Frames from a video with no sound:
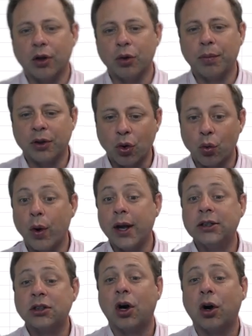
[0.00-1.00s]
but the
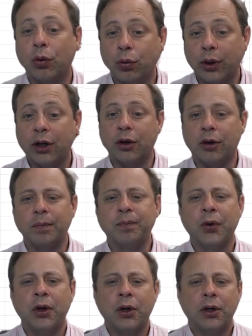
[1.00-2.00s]
weights are real.
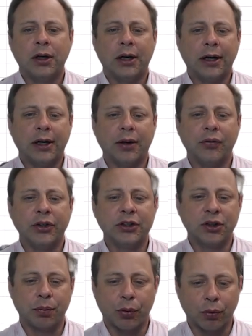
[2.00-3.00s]
This is
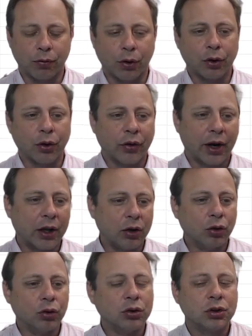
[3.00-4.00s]
a portfolio that I
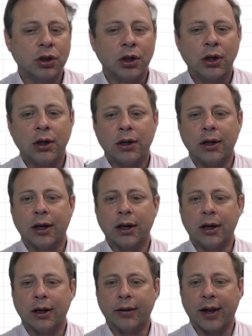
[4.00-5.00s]
use,
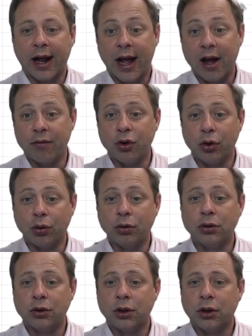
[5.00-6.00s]
that I have
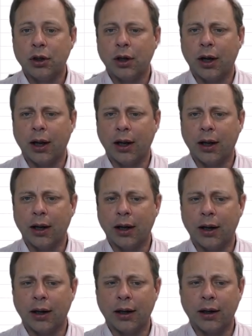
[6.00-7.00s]
used,
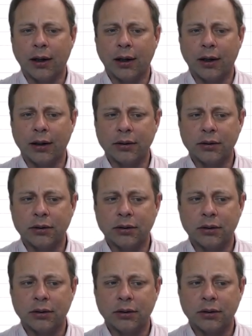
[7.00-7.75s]
and